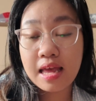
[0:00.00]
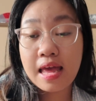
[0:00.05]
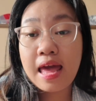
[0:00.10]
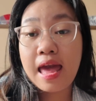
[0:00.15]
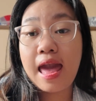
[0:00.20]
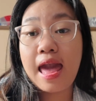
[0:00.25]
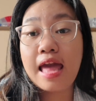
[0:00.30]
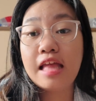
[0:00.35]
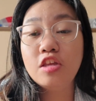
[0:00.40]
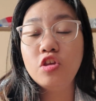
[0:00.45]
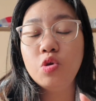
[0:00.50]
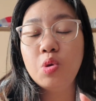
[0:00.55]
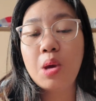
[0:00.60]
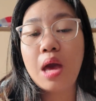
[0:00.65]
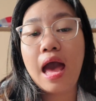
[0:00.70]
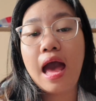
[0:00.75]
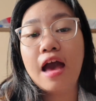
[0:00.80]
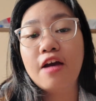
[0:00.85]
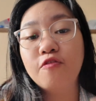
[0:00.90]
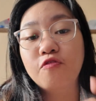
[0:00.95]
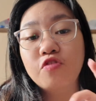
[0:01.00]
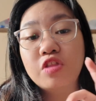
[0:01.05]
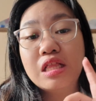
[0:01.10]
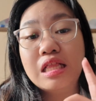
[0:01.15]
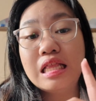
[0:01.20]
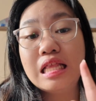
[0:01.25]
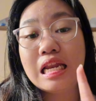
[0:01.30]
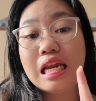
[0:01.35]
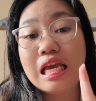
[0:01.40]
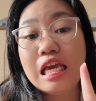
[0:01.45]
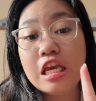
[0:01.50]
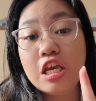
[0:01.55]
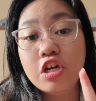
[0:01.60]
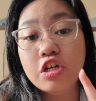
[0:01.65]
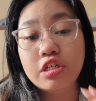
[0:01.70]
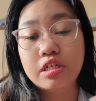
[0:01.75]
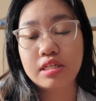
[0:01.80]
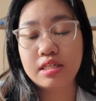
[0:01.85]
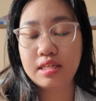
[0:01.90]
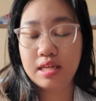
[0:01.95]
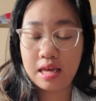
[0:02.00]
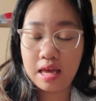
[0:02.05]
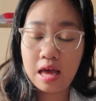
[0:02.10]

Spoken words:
and you have 3 years.